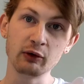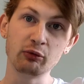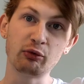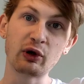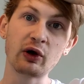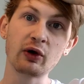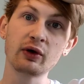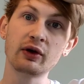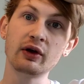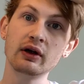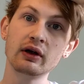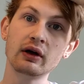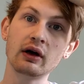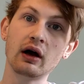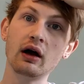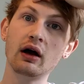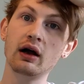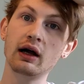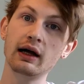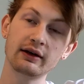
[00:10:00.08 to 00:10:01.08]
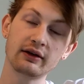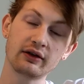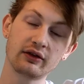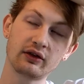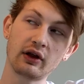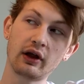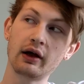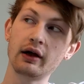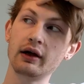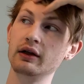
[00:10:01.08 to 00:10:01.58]
in the build, I
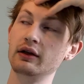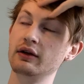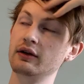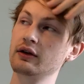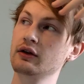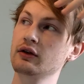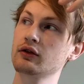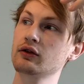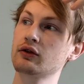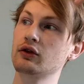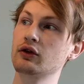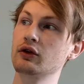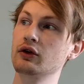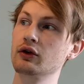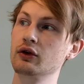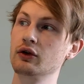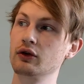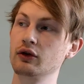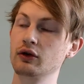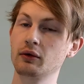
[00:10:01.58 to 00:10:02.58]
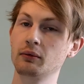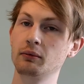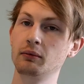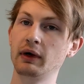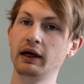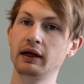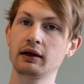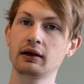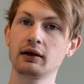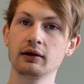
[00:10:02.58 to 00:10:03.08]
decided to
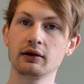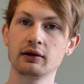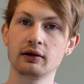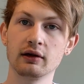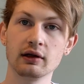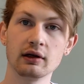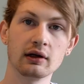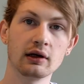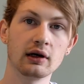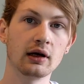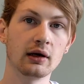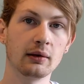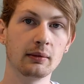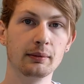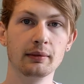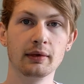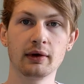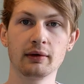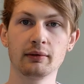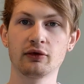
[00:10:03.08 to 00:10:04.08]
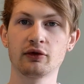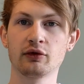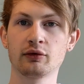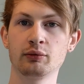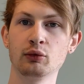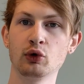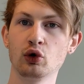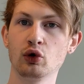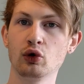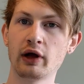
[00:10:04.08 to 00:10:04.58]
make the um,
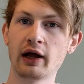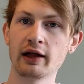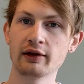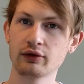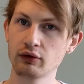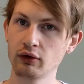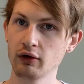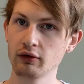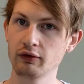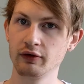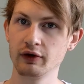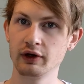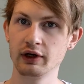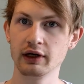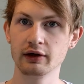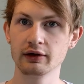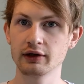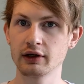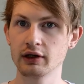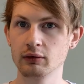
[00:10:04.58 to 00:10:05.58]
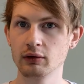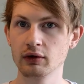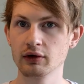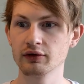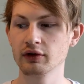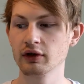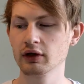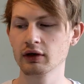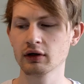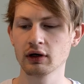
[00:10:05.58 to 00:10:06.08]
small headstock veneer that I
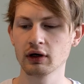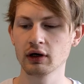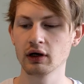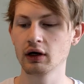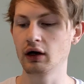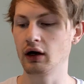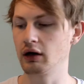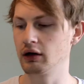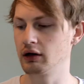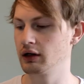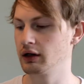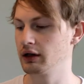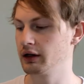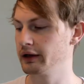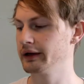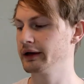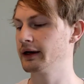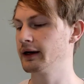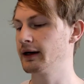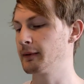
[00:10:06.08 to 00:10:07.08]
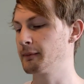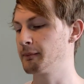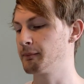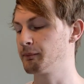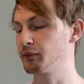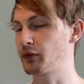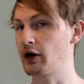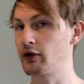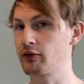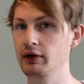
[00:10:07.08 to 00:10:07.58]
wanted. I,
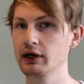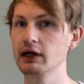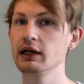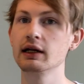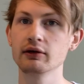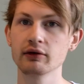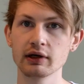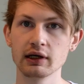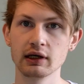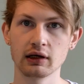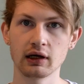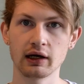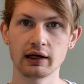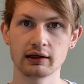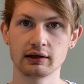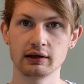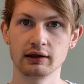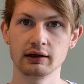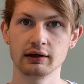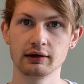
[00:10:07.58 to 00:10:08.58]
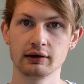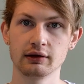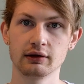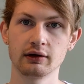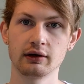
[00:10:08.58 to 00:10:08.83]
um, I really, really like the